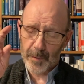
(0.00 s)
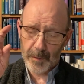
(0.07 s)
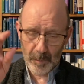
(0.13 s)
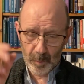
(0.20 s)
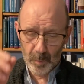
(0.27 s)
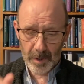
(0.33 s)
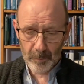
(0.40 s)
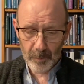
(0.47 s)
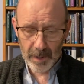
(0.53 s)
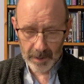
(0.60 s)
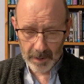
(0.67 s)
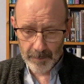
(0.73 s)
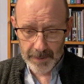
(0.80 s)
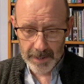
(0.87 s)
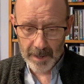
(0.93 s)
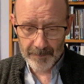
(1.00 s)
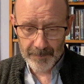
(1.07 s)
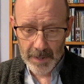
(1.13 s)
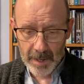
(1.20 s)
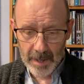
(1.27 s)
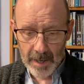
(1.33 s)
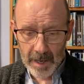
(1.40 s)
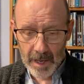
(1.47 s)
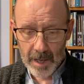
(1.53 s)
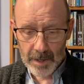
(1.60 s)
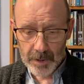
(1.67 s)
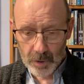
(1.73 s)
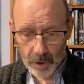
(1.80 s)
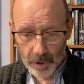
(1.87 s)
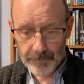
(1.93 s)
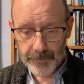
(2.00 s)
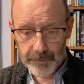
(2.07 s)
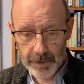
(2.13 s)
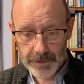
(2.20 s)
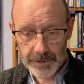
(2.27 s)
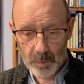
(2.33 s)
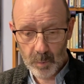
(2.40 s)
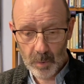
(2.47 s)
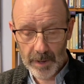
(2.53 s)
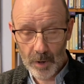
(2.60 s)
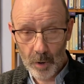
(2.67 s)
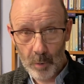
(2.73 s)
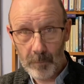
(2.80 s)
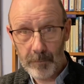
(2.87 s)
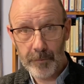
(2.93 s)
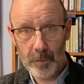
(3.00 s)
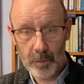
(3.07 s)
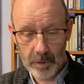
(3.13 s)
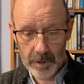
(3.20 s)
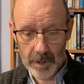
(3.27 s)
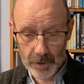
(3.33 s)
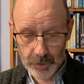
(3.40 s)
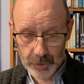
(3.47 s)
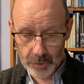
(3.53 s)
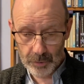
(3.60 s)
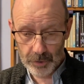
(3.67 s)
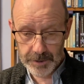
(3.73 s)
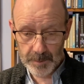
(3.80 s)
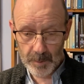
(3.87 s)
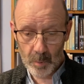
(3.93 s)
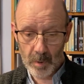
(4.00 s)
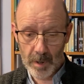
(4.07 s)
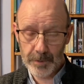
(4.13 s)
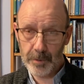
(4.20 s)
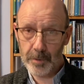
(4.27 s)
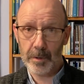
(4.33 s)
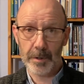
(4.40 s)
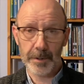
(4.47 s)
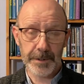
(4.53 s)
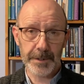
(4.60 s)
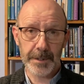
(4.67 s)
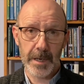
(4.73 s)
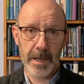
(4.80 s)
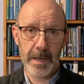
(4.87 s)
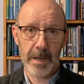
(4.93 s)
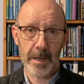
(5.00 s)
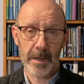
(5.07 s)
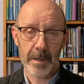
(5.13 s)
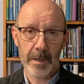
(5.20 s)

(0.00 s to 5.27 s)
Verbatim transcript: Well, well I mean, um, confidence in what I hope for, assurance about what I do not see.